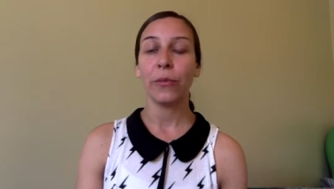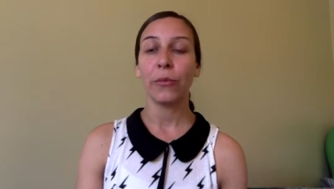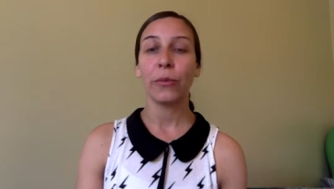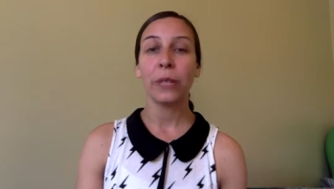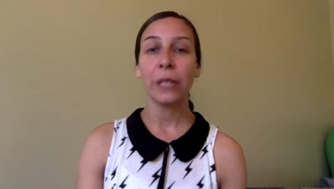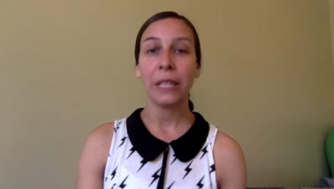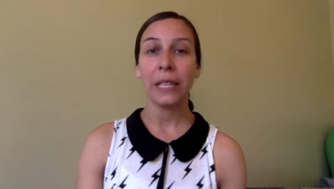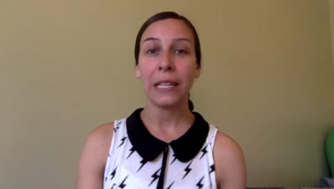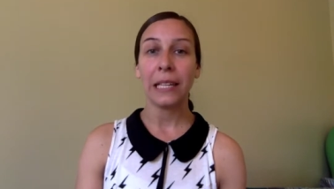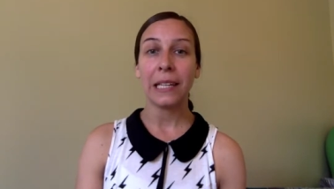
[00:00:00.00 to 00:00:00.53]

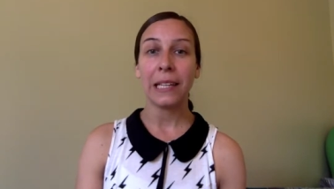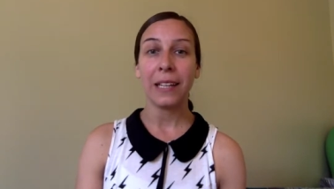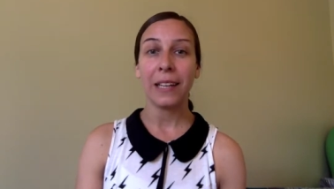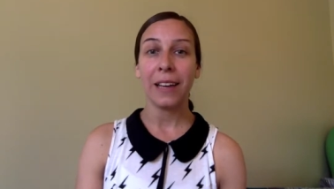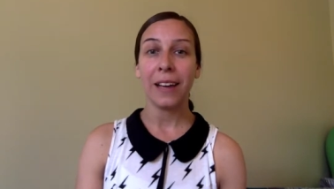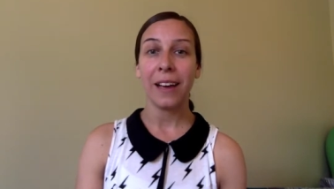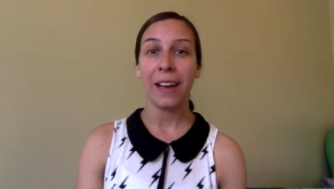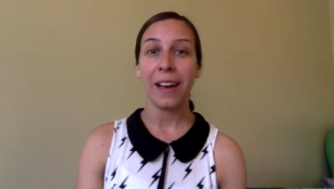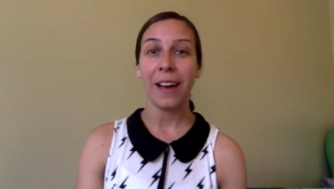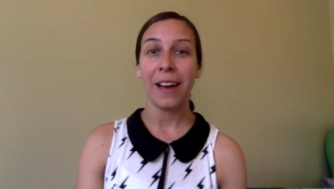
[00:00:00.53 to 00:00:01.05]
really
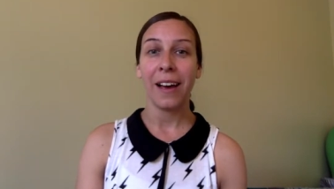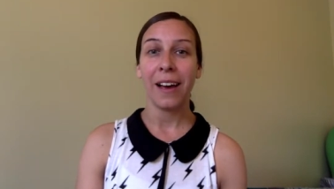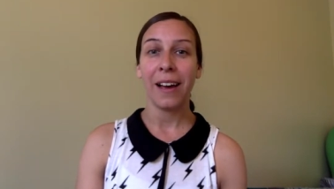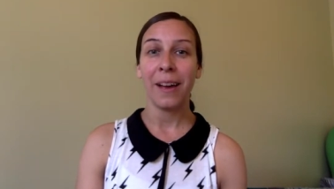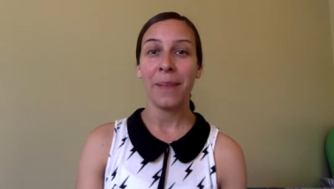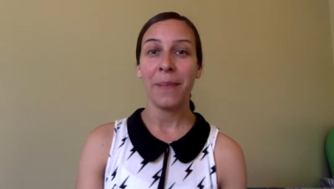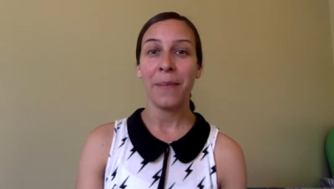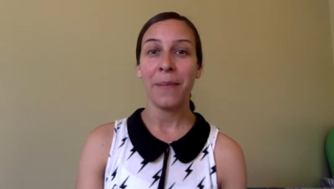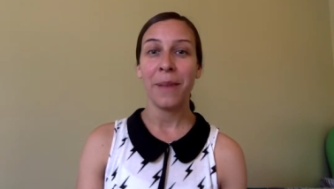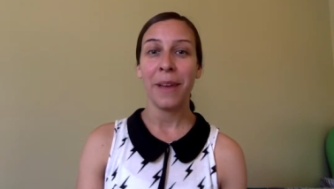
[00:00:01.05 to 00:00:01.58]

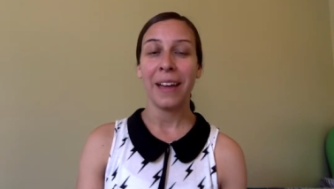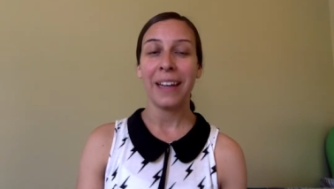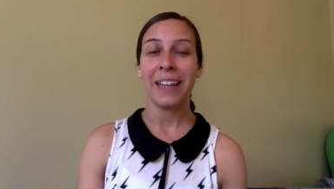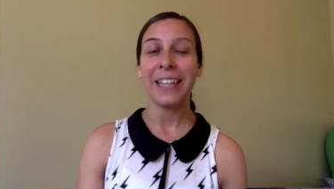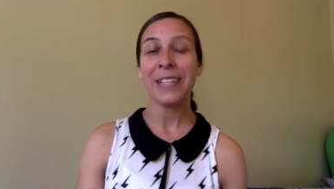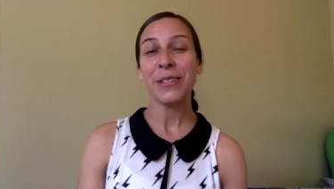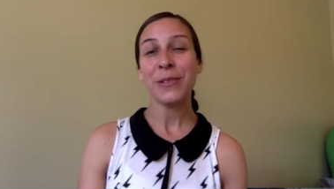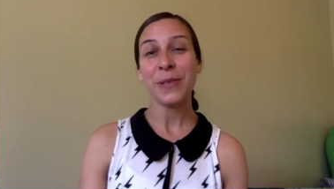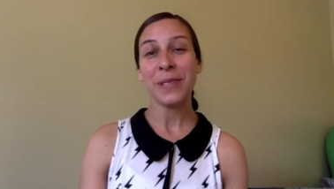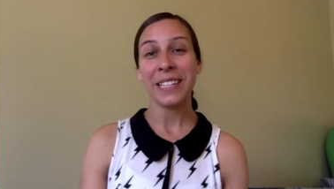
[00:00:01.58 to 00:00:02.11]
an
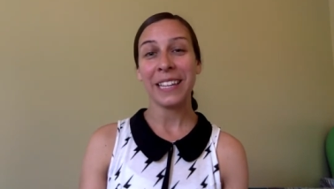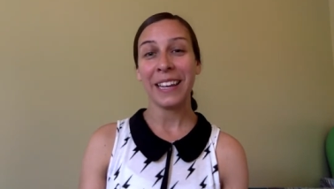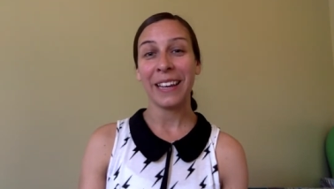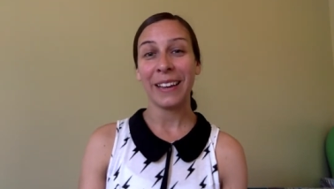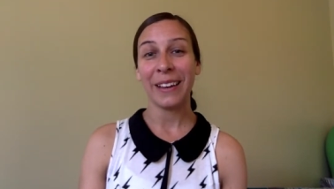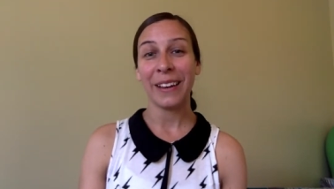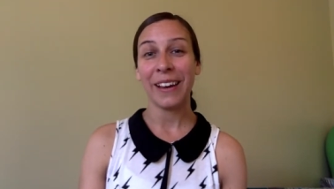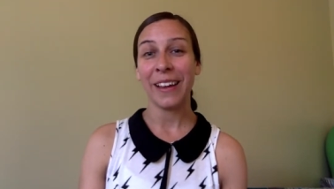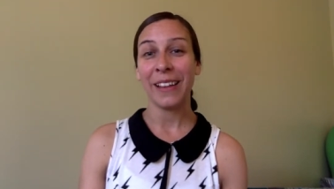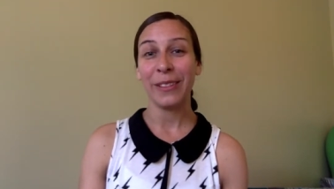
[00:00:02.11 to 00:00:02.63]
interesting
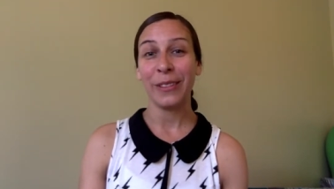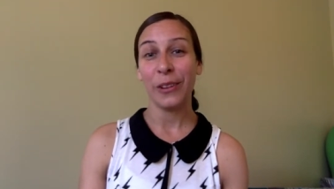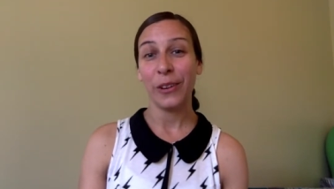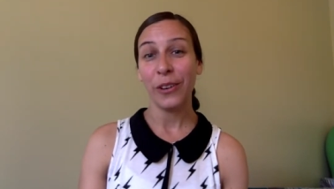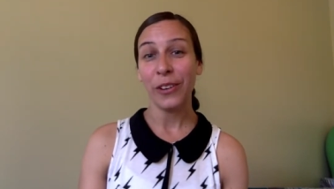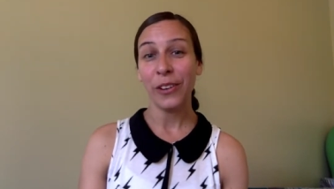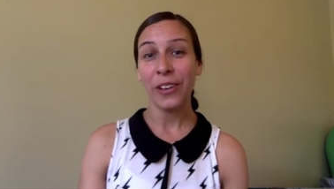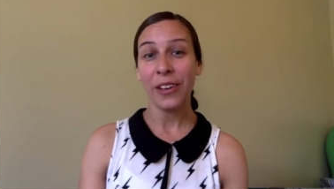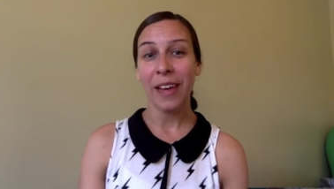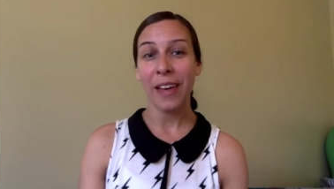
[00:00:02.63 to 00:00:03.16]

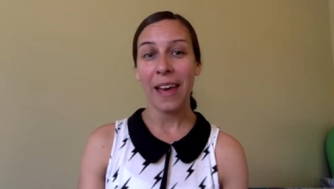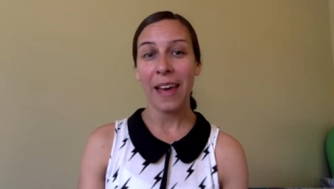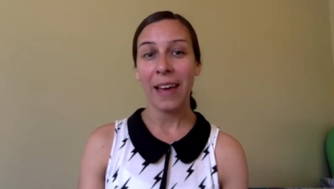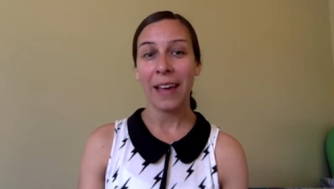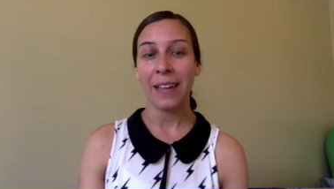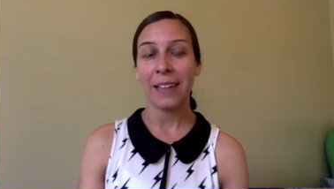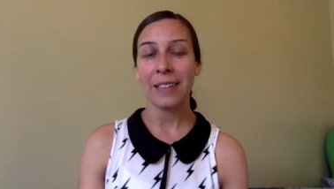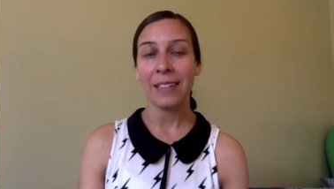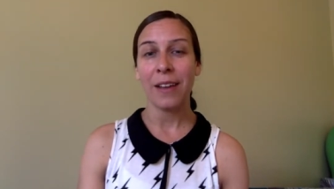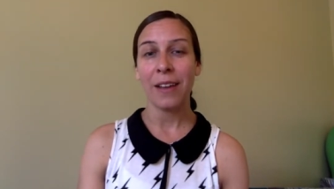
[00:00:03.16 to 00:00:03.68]
look
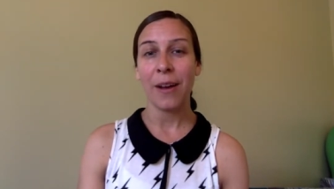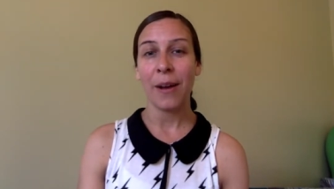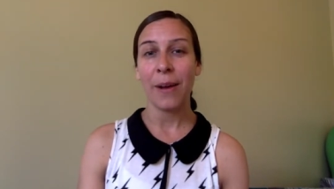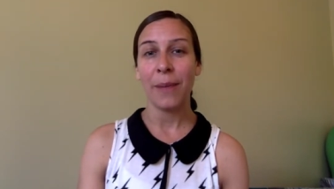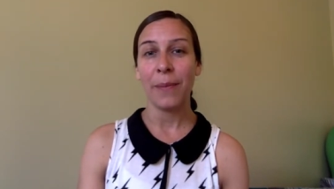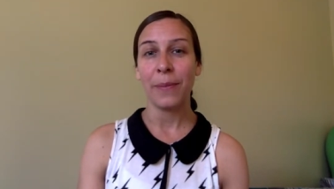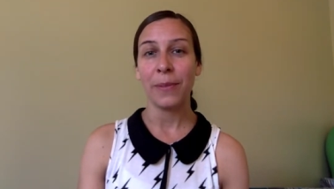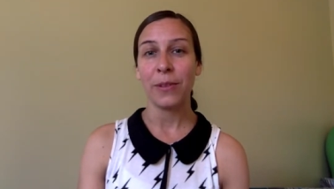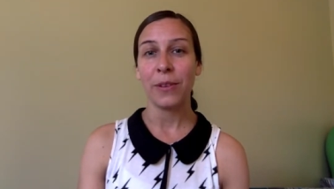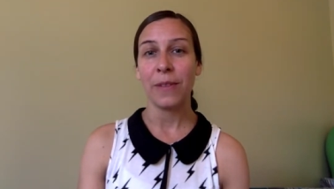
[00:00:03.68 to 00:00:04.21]
at
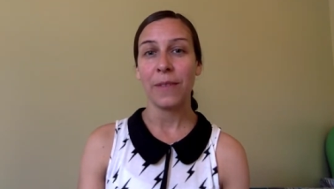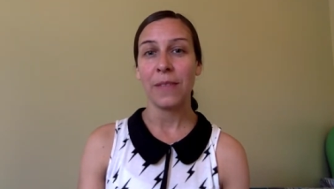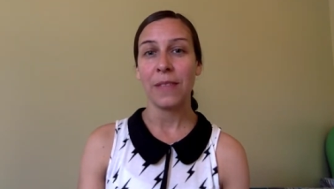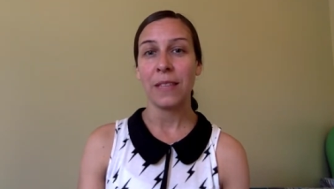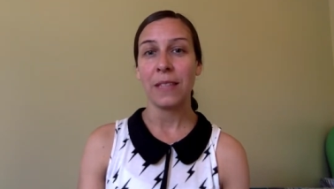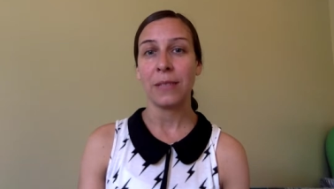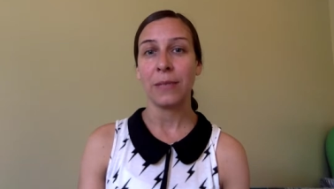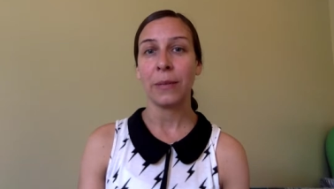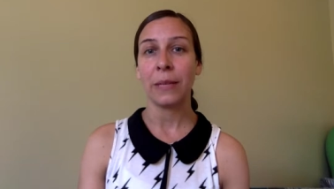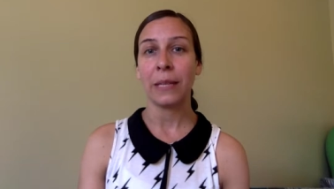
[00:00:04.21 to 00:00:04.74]
sort of
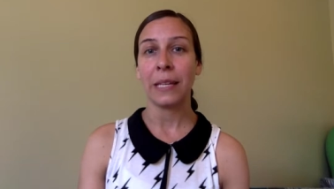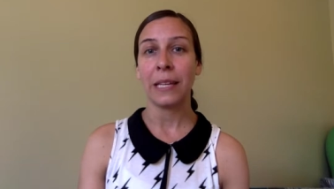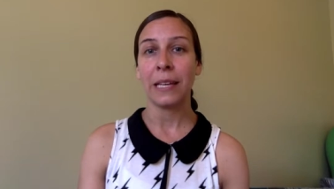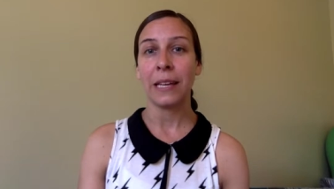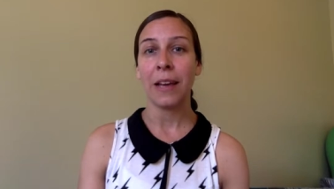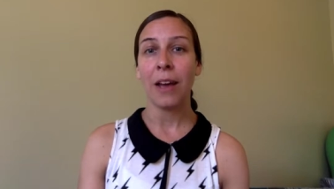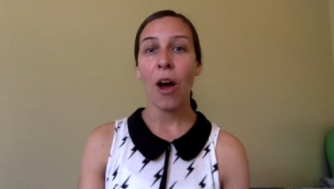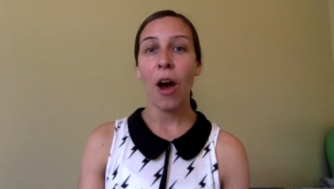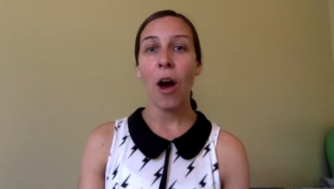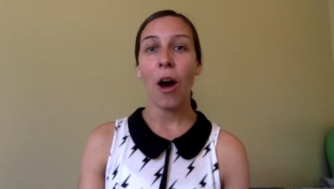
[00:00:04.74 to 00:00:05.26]
these
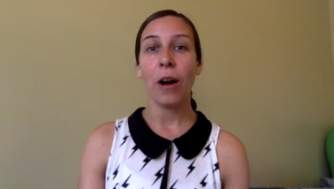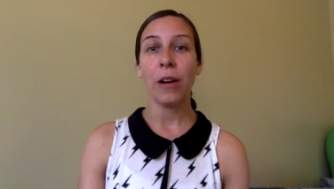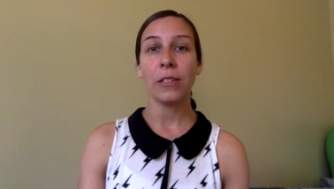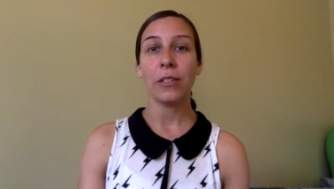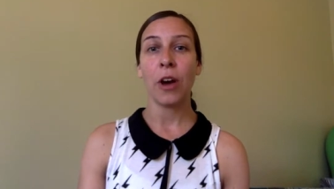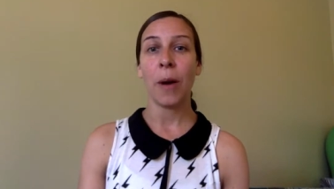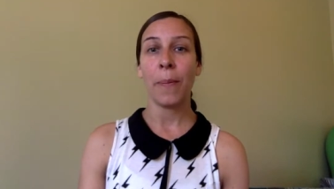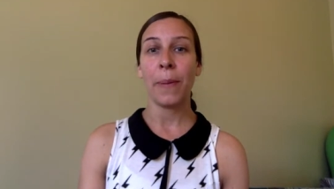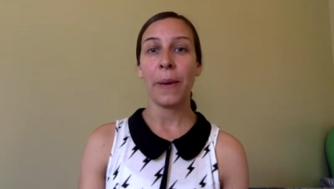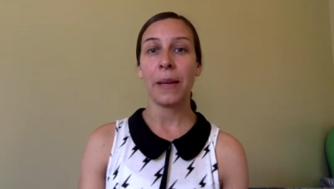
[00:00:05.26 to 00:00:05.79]
really hot
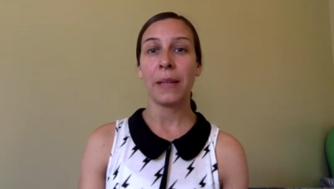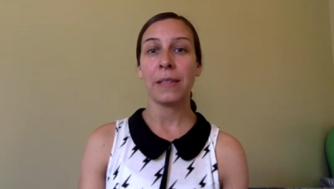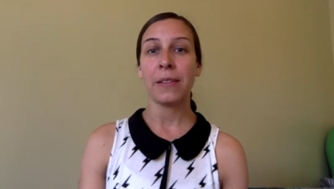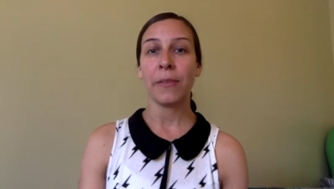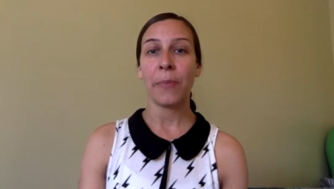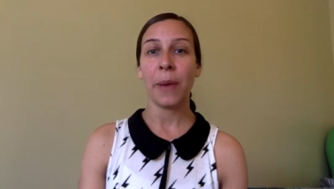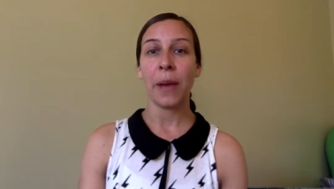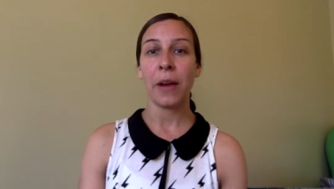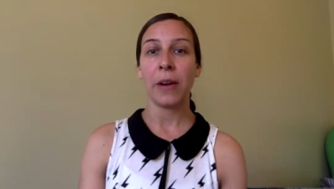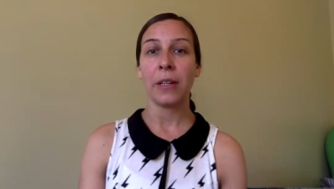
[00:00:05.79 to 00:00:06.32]
topics of
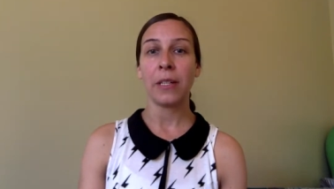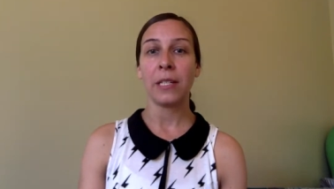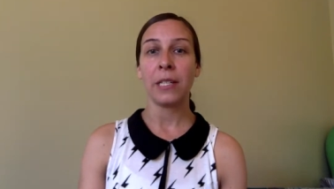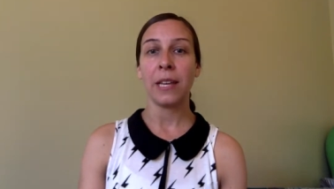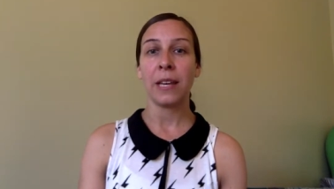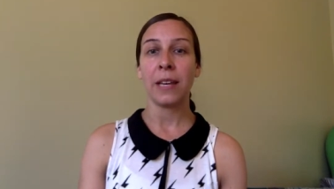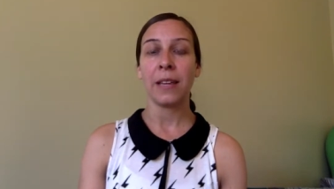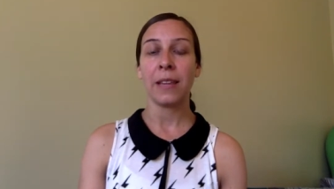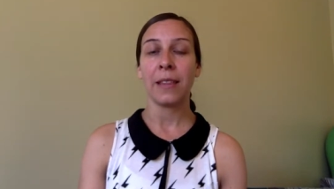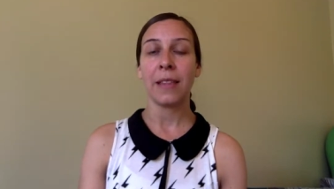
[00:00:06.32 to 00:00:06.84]

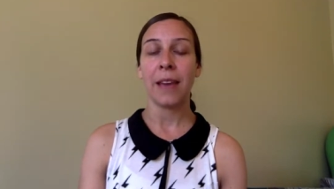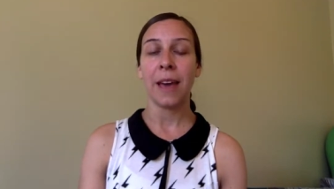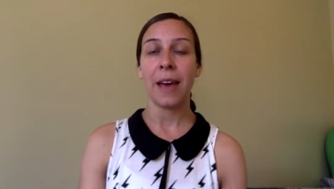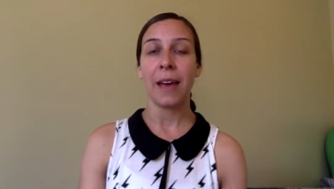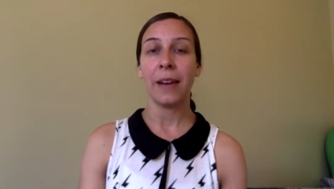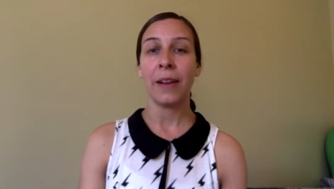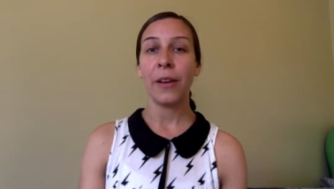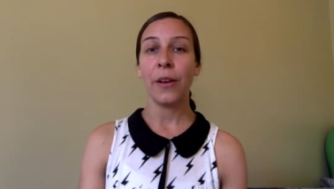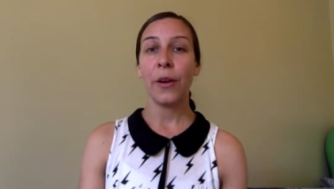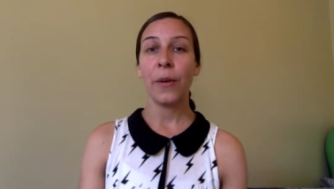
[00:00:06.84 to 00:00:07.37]
parenting that